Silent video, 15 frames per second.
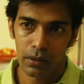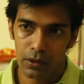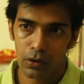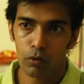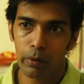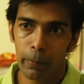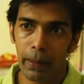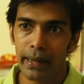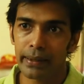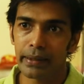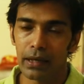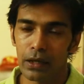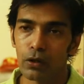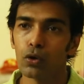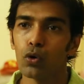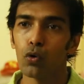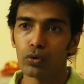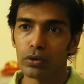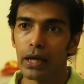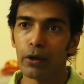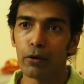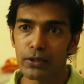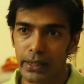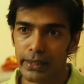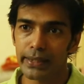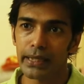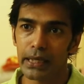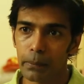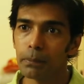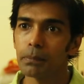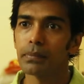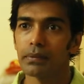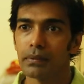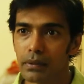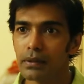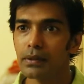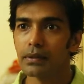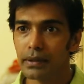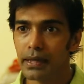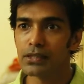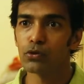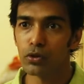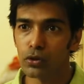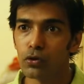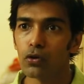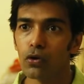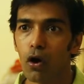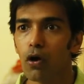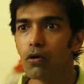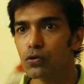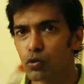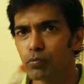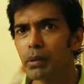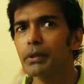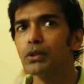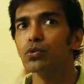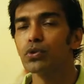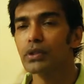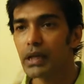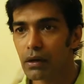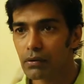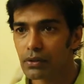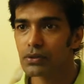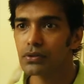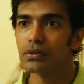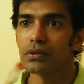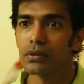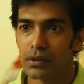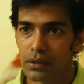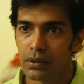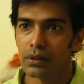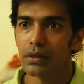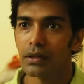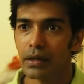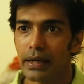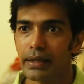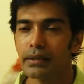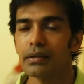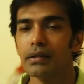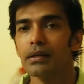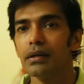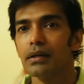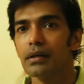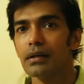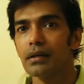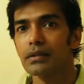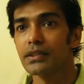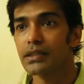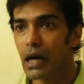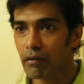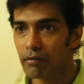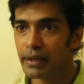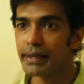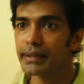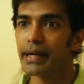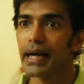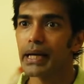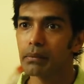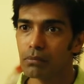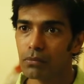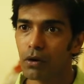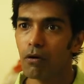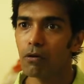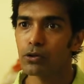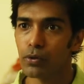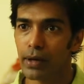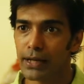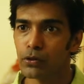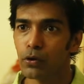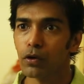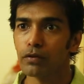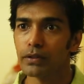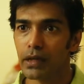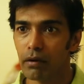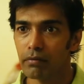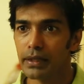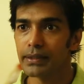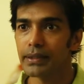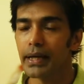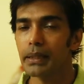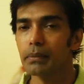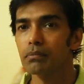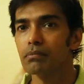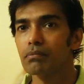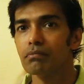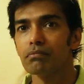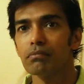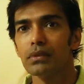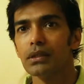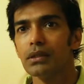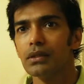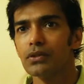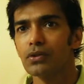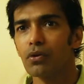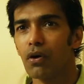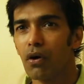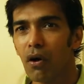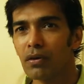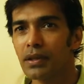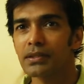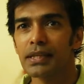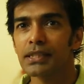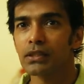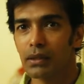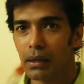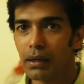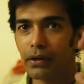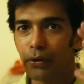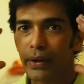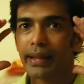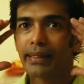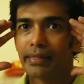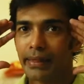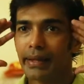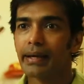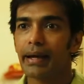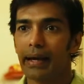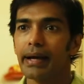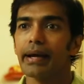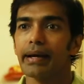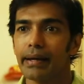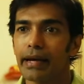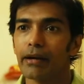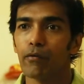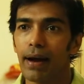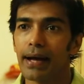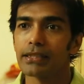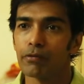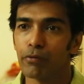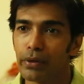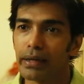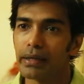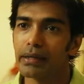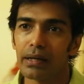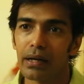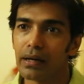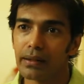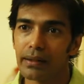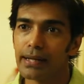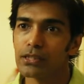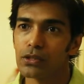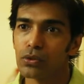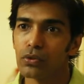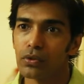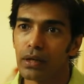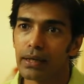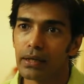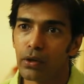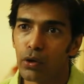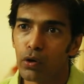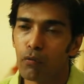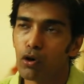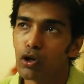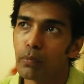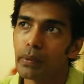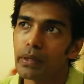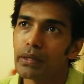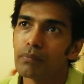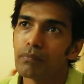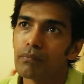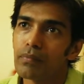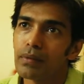No, be practical. You'll go there, you'll set it up. Things could go wrong, so maybe 2-3 hours, right? The traveling time, also catch hold of the traveling time. So all these things you can think in advance. If you really are in that zone, like you don't want to be